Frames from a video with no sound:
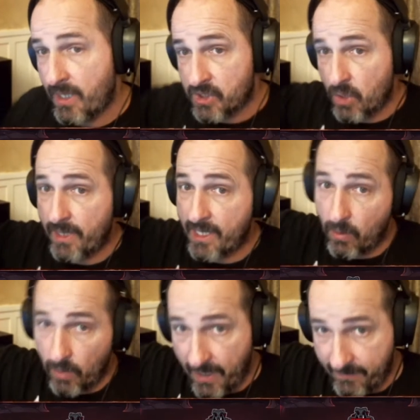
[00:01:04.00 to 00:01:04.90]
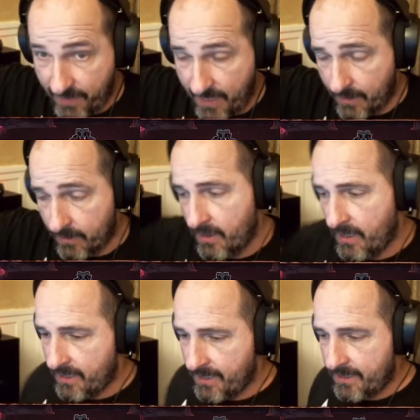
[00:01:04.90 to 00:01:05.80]
know when I go live there.
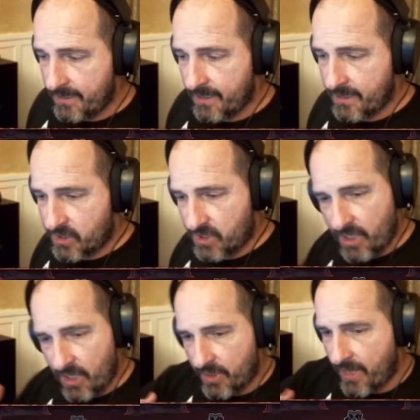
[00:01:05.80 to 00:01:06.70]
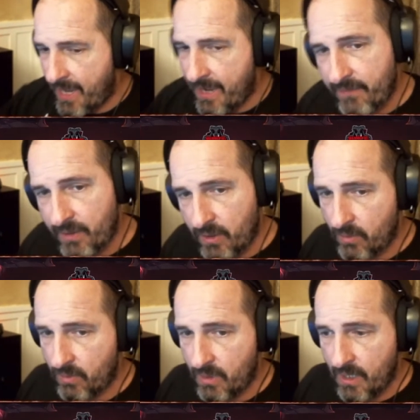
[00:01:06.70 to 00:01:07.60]
And just another avenue
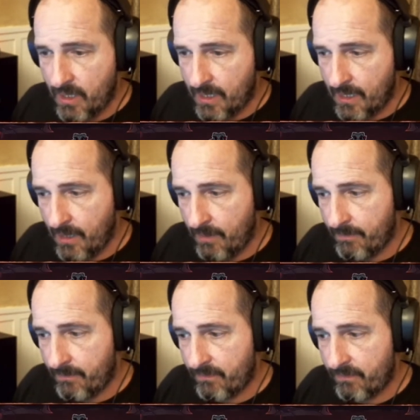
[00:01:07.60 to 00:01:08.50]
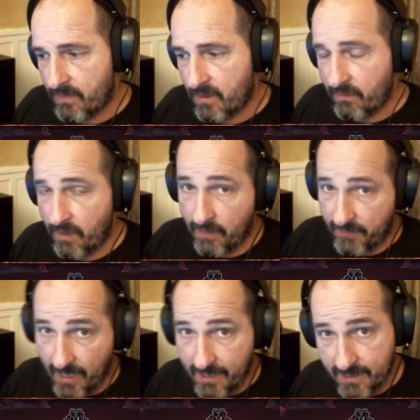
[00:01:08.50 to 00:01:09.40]
of
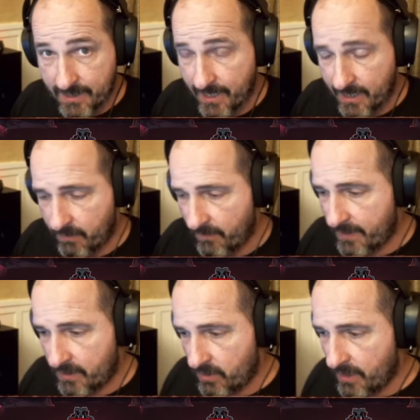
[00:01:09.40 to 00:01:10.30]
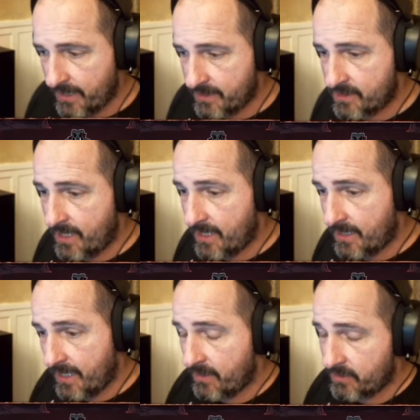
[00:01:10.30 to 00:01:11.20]
content that I can provide to you guys and
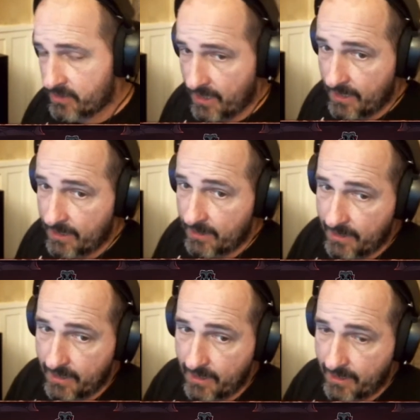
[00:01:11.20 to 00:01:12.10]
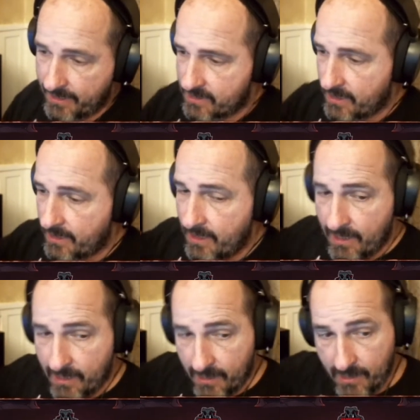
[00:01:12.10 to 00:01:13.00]
gals. And like I said,
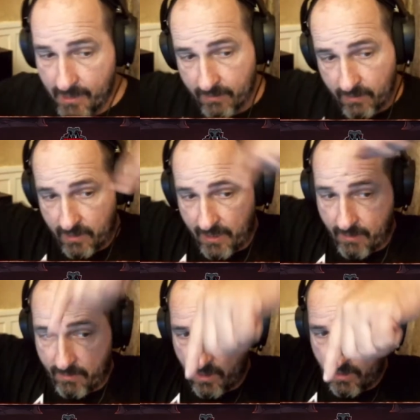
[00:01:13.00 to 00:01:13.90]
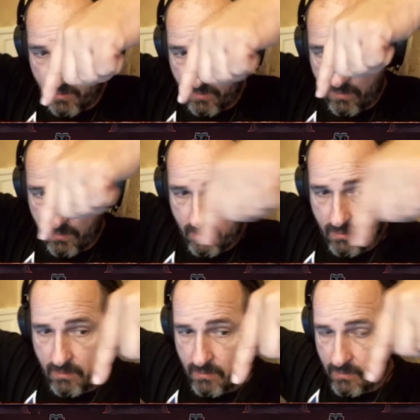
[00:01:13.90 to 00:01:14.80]
down below,
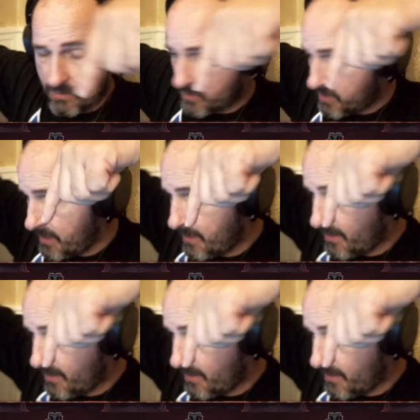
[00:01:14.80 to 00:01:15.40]
you'll see it